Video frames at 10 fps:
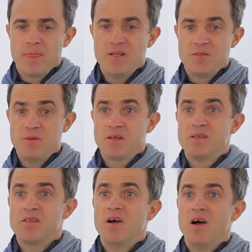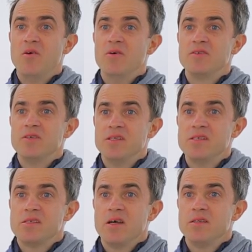It's because I, I want to
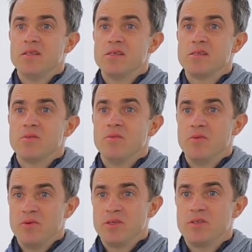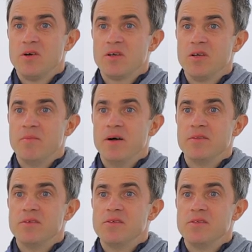incite this, what we're talking
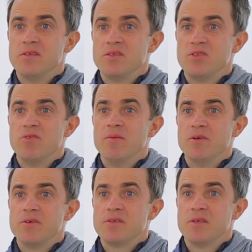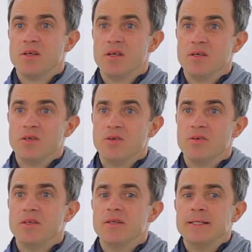about, this, this tremors, you
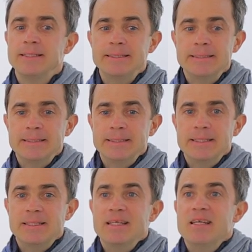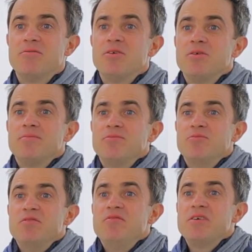know, that, that never
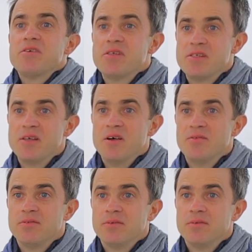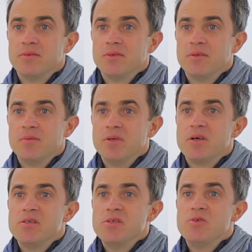reveals itself.
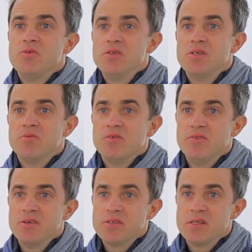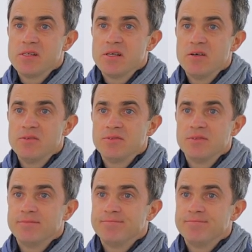Because as soon as it reveals itself,